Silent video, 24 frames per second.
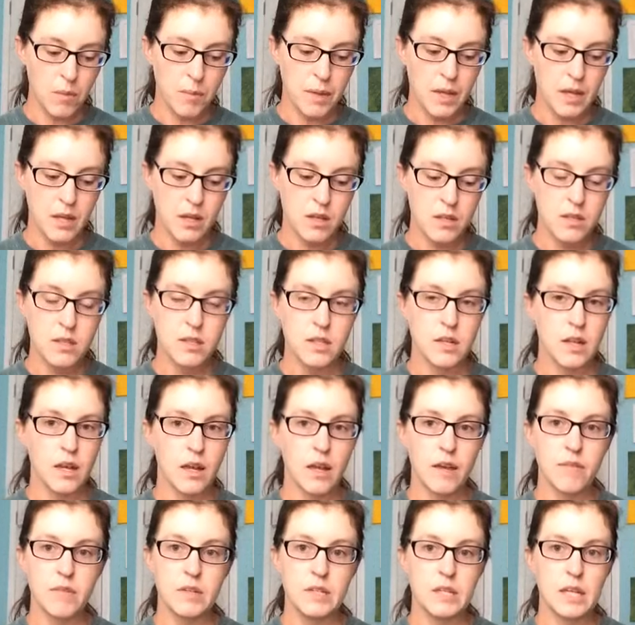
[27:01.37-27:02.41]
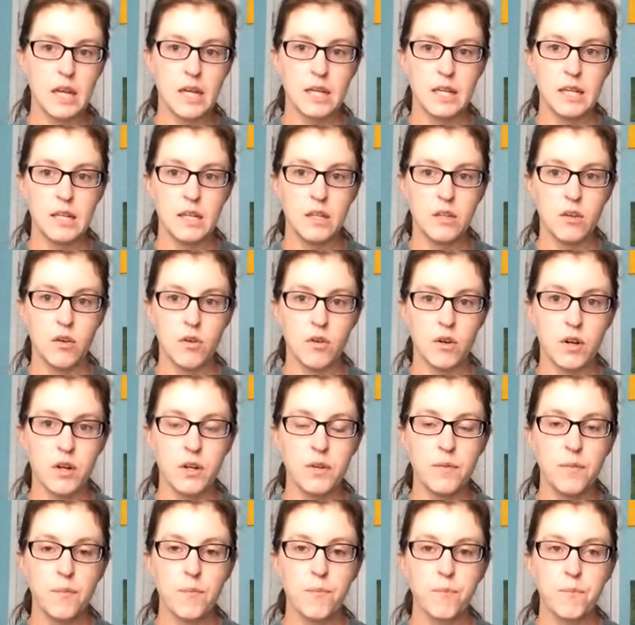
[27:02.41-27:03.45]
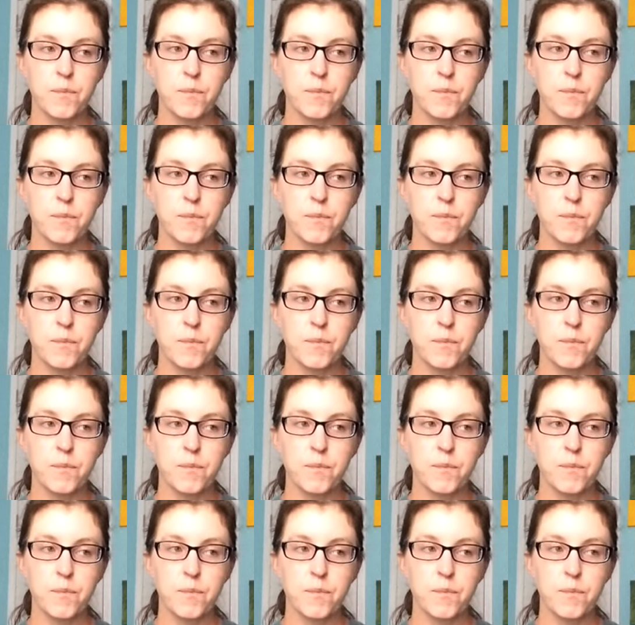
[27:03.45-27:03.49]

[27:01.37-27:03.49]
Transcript: a mess, and I haven't dyed any yarn.